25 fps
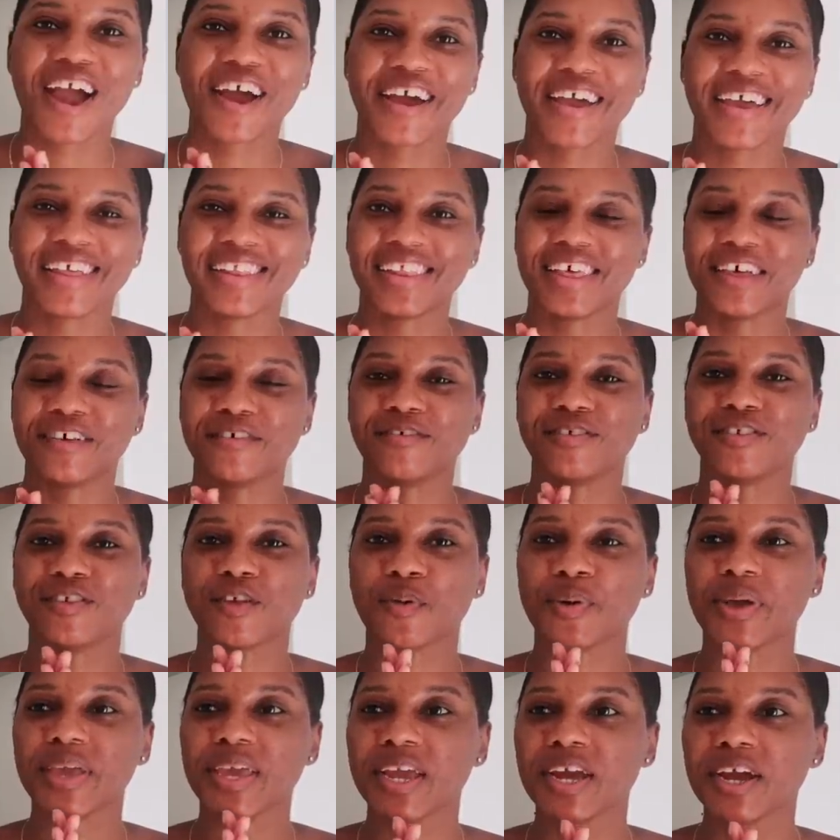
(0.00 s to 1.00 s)
All right, love,
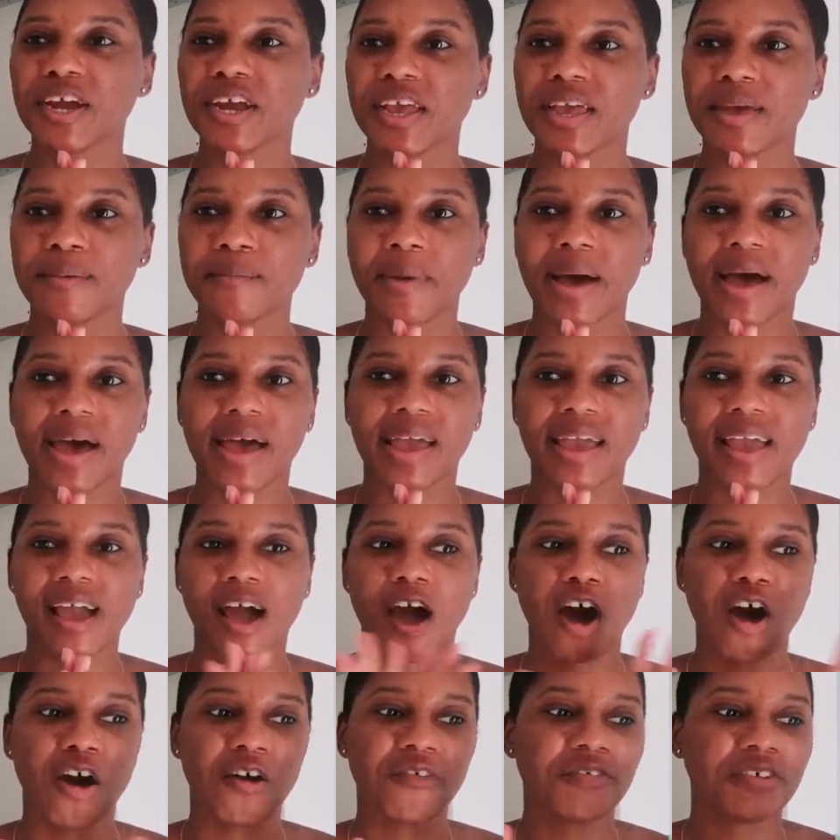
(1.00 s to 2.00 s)
so here in my
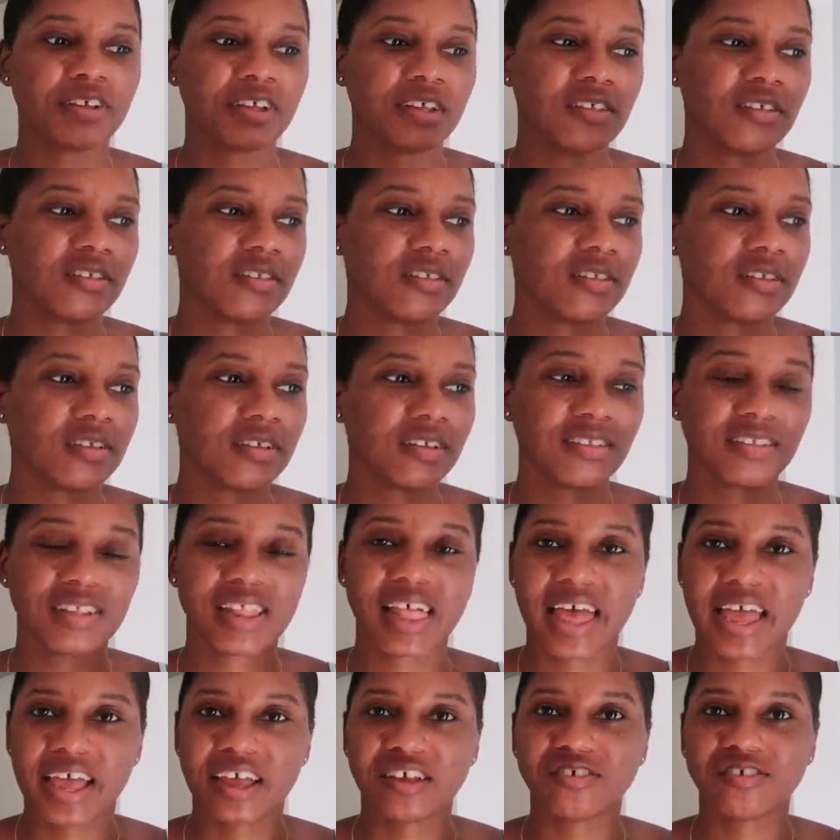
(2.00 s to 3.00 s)
office
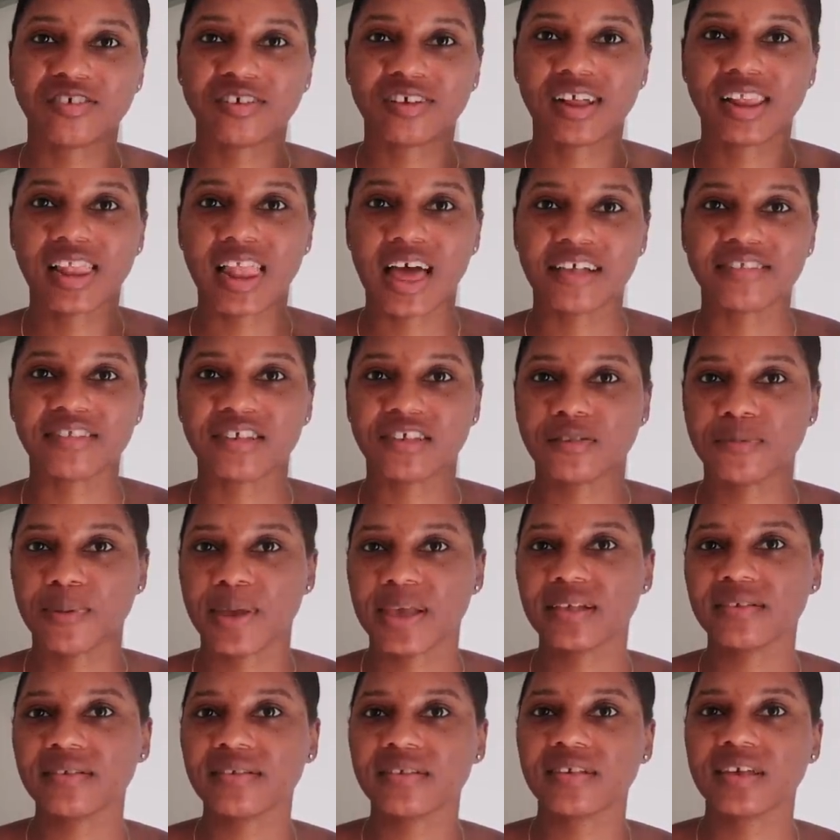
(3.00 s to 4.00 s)
slash closet
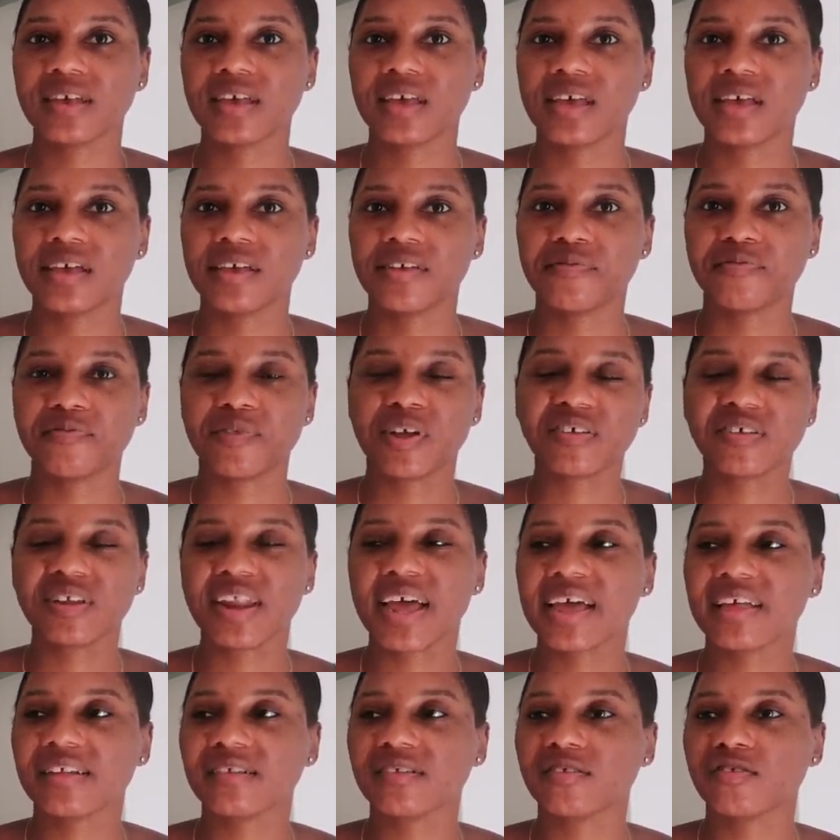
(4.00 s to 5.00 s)
space, there's
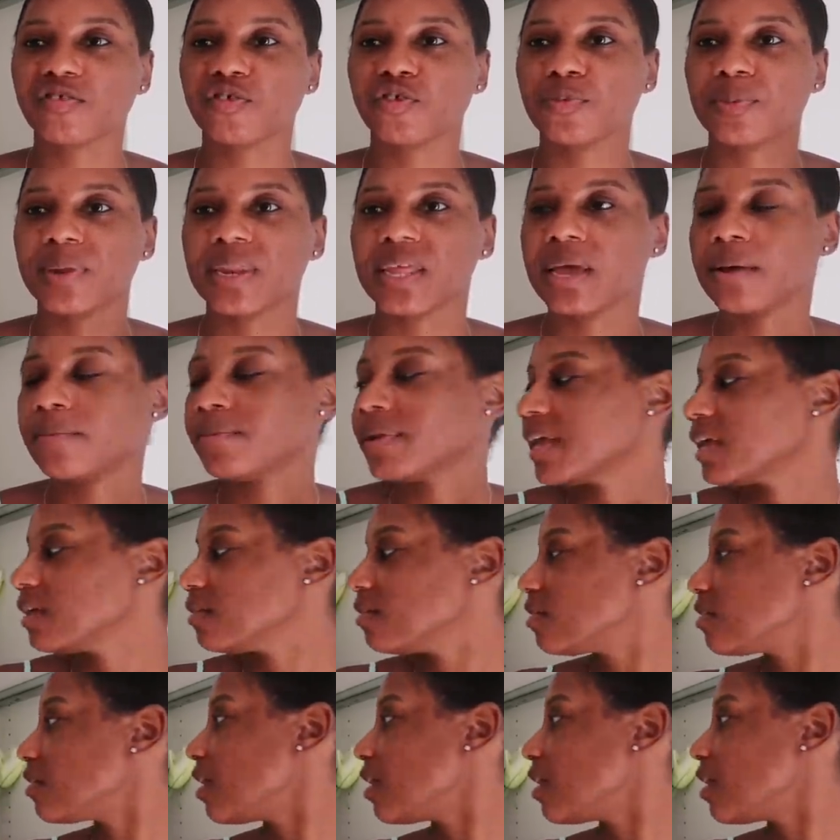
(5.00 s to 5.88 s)
not too many updates